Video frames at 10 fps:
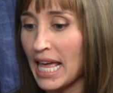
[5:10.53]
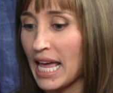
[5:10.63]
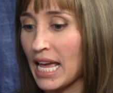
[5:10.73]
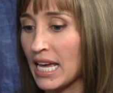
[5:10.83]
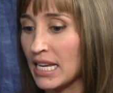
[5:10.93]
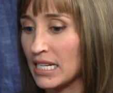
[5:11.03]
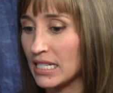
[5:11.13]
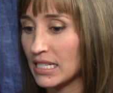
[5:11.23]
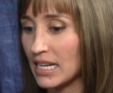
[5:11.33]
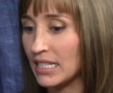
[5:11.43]

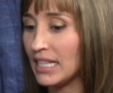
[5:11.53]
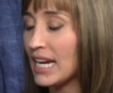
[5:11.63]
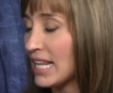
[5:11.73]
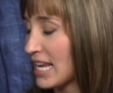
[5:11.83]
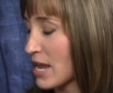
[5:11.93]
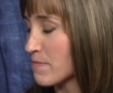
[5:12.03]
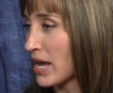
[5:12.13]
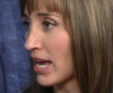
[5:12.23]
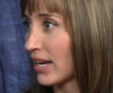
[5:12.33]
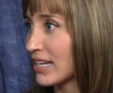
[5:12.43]
and a lady came
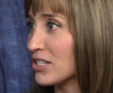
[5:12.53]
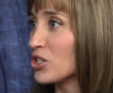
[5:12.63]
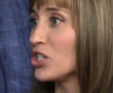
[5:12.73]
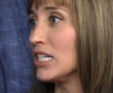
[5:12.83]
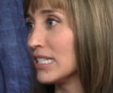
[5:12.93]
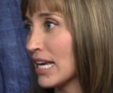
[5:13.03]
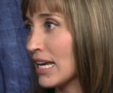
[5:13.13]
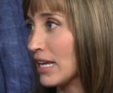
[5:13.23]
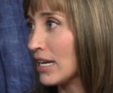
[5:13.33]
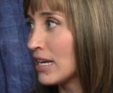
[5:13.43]
back, and she said,